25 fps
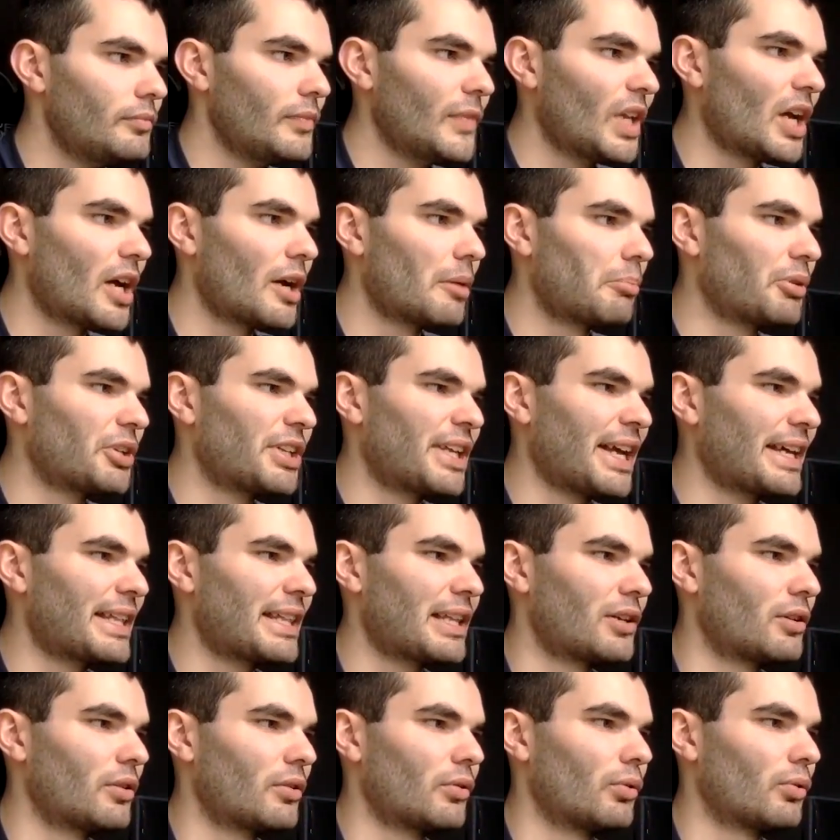But
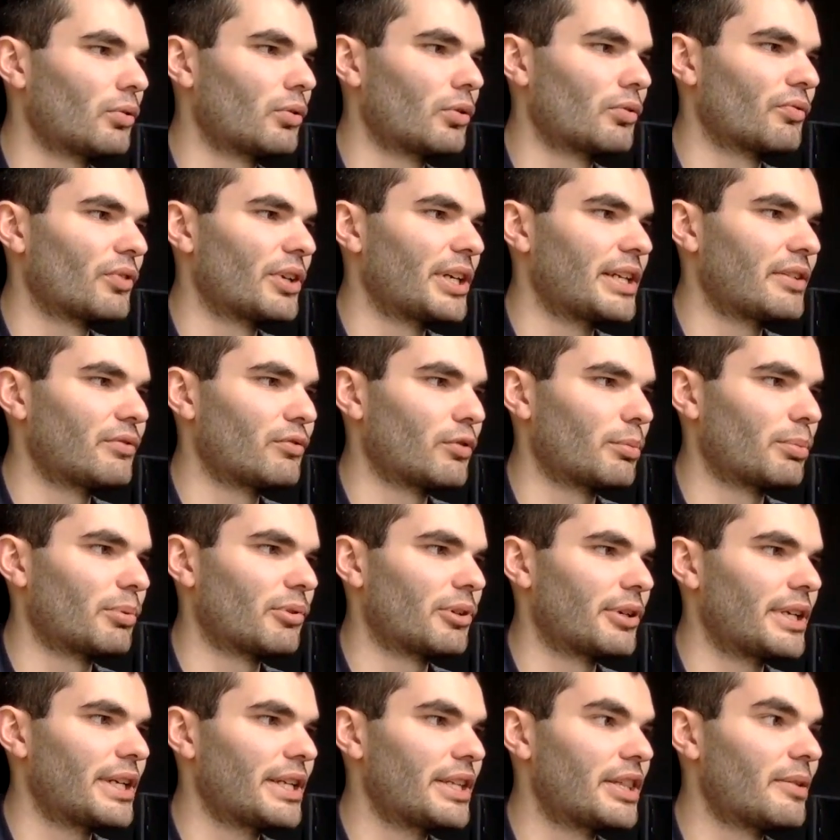they all look really rubbery.